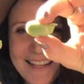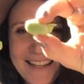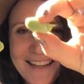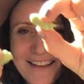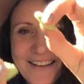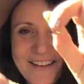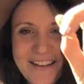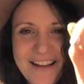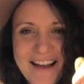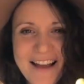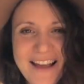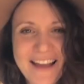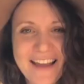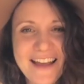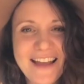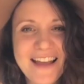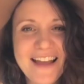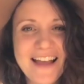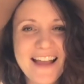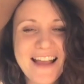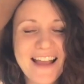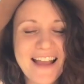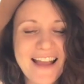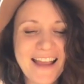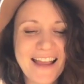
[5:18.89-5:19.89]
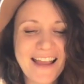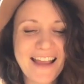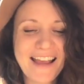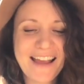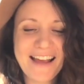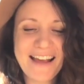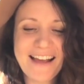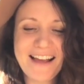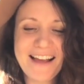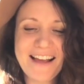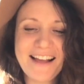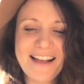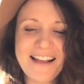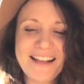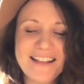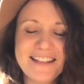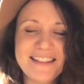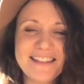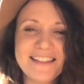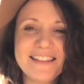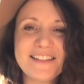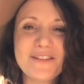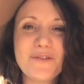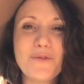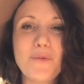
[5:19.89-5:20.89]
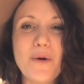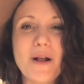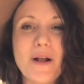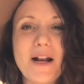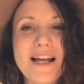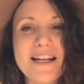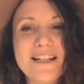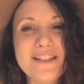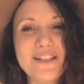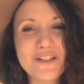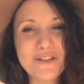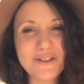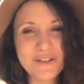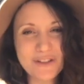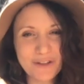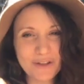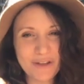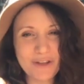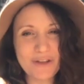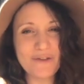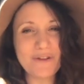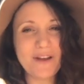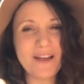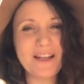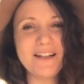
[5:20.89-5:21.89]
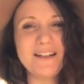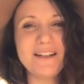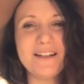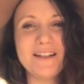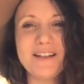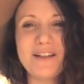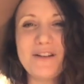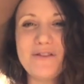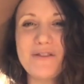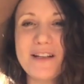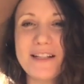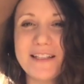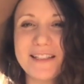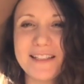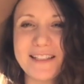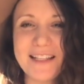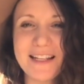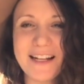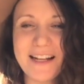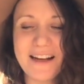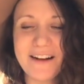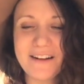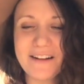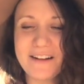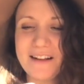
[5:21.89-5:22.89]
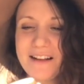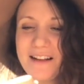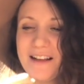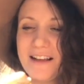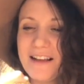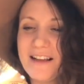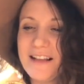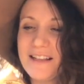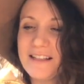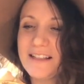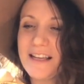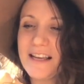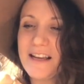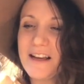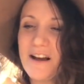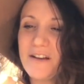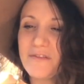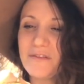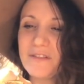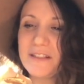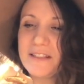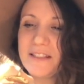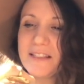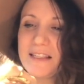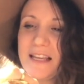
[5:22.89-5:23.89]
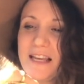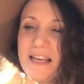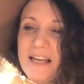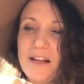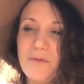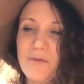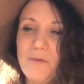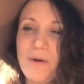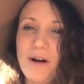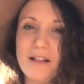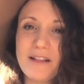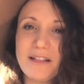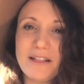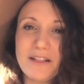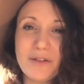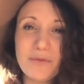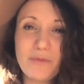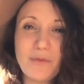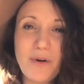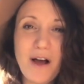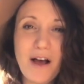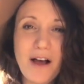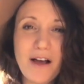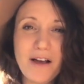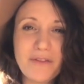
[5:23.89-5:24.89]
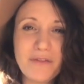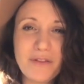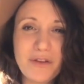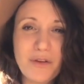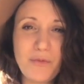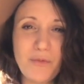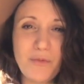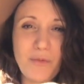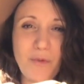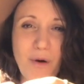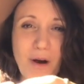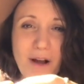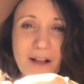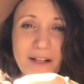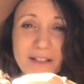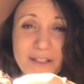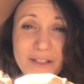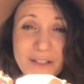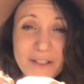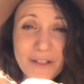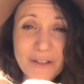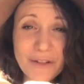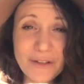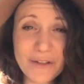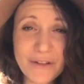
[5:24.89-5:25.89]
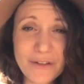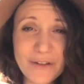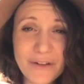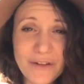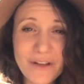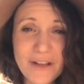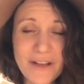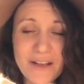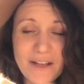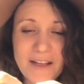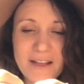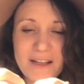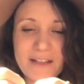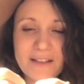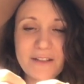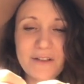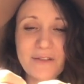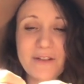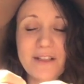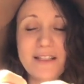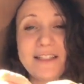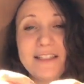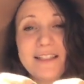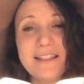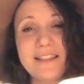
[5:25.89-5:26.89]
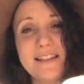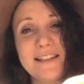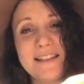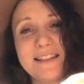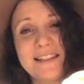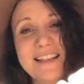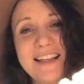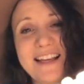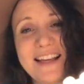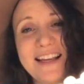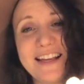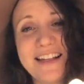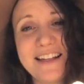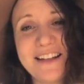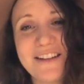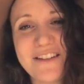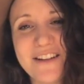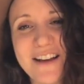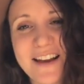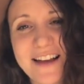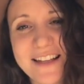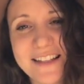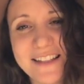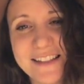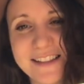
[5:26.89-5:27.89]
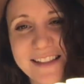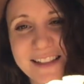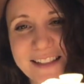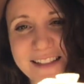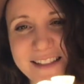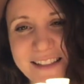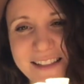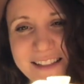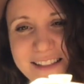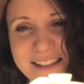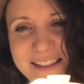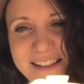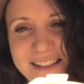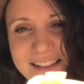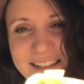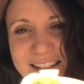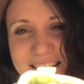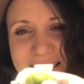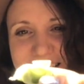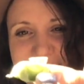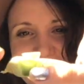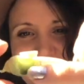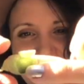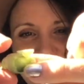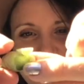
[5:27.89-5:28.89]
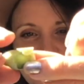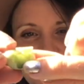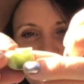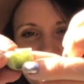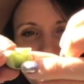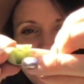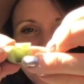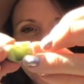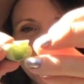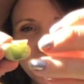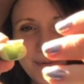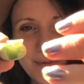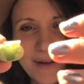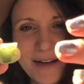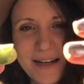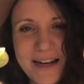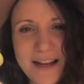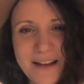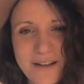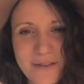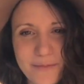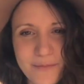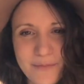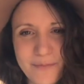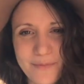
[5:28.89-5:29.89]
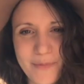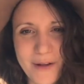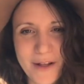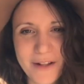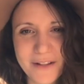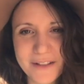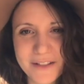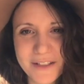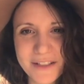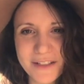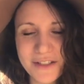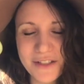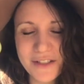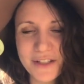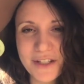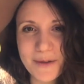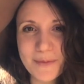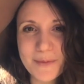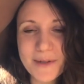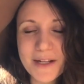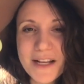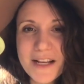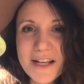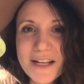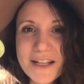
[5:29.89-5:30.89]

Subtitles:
Okay, and what I do, so you can sit here and take off the skin while it's raw if you want to. So this is the skin, you guys. This is, oh my gosh, my nail polish is chipped.